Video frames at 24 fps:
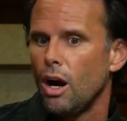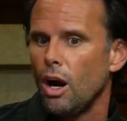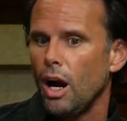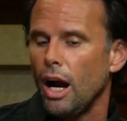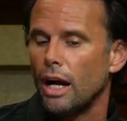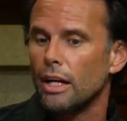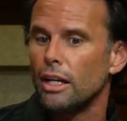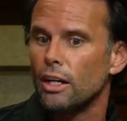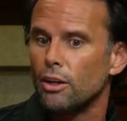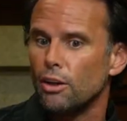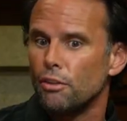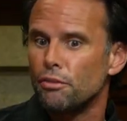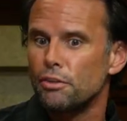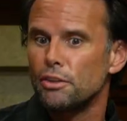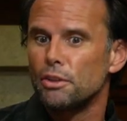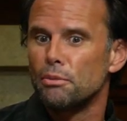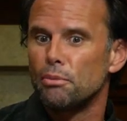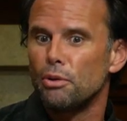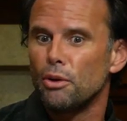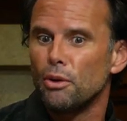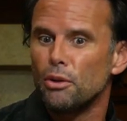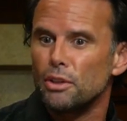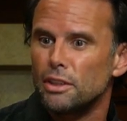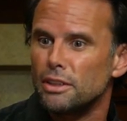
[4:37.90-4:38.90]
I got offered
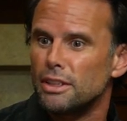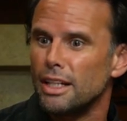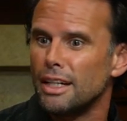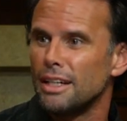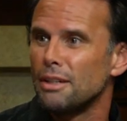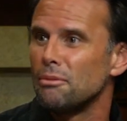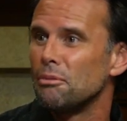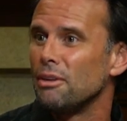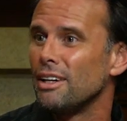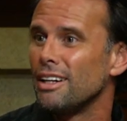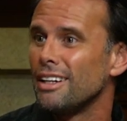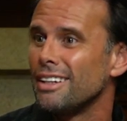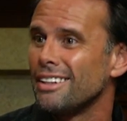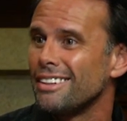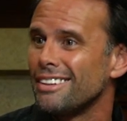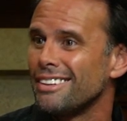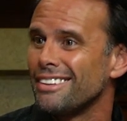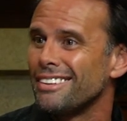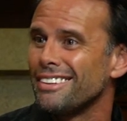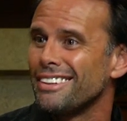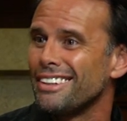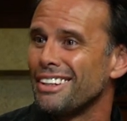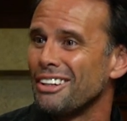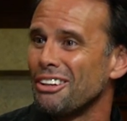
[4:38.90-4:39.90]
Napoleon Dynamite,
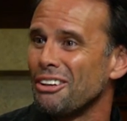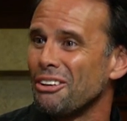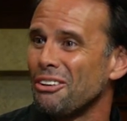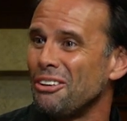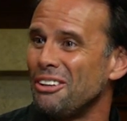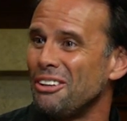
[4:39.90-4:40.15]
you know,